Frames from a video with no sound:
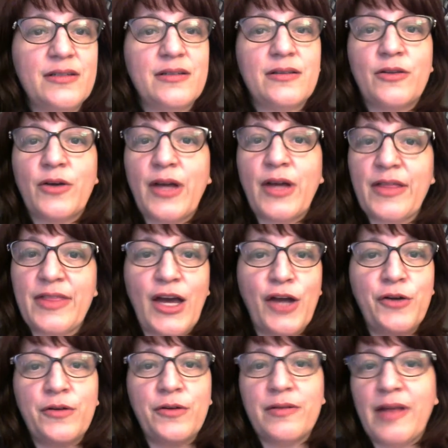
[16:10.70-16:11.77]
look at the
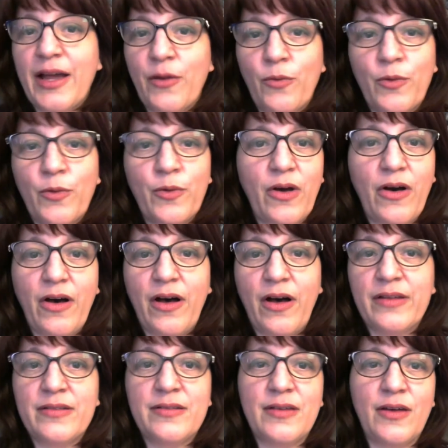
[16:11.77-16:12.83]
underlying root
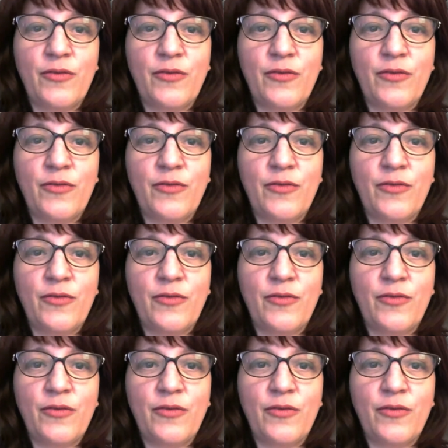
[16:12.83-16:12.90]
cause